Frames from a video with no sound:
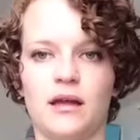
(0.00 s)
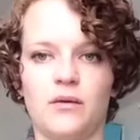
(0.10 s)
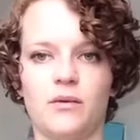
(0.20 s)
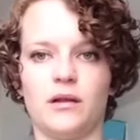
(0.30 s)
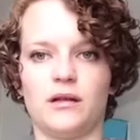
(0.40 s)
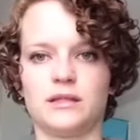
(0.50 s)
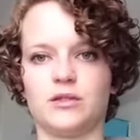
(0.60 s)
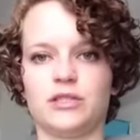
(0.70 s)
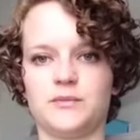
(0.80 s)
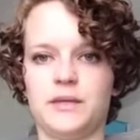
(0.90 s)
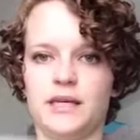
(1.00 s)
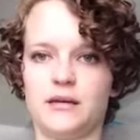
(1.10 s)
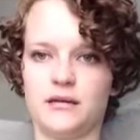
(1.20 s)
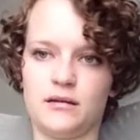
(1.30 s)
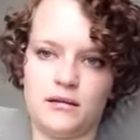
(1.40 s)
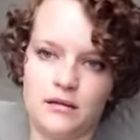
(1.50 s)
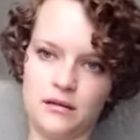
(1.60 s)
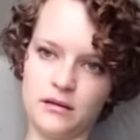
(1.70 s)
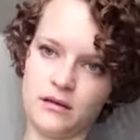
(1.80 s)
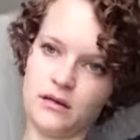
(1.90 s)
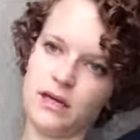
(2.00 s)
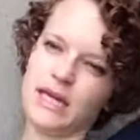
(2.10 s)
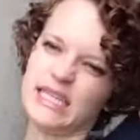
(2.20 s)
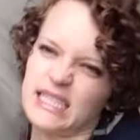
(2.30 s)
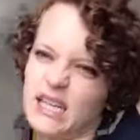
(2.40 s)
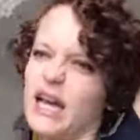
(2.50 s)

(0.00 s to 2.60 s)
and it will also just be a nice little